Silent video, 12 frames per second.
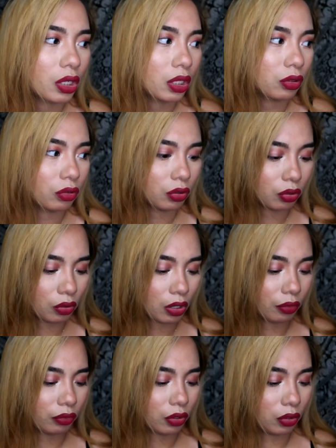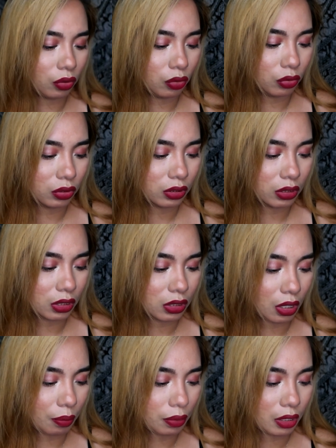I don't know how to use this
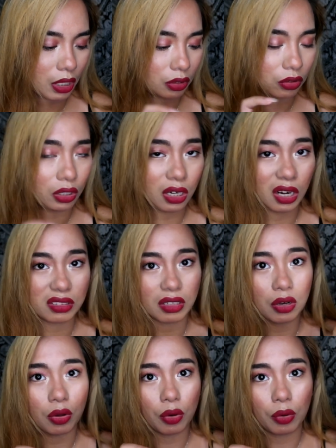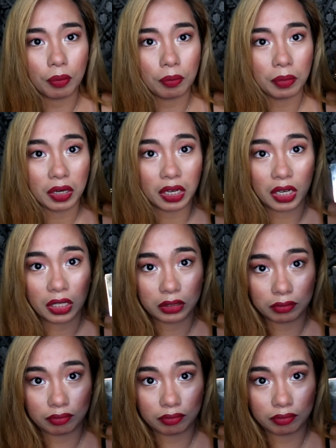applicator na nasa loob, but